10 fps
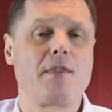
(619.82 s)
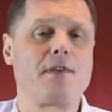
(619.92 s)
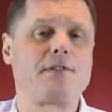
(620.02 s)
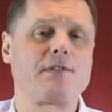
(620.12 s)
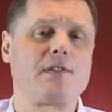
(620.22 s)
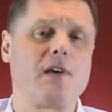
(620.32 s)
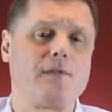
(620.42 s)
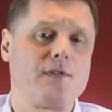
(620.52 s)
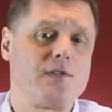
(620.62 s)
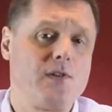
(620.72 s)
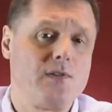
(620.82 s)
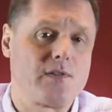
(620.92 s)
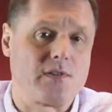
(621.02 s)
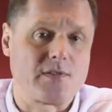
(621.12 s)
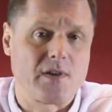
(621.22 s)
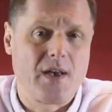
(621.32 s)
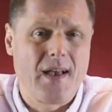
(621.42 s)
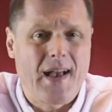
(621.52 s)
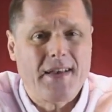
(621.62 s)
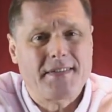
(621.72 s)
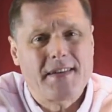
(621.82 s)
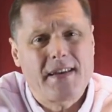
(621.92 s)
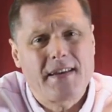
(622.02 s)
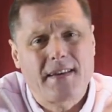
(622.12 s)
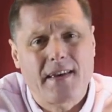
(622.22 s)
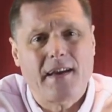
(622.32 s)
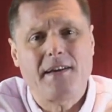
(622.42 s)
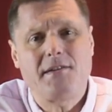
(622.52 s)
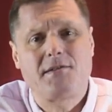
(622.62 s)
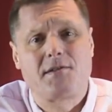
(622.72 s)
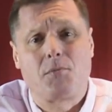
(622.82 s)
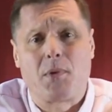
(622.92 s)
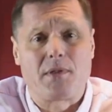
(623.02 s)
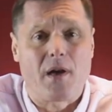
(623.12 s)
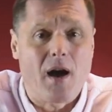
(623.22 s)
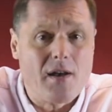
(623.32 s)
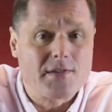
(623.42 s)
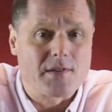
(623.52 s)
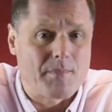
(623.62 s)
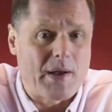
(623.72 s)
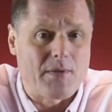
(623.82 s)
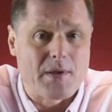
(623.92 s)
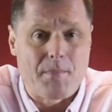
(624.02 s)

the service users? Has he engaged with us about the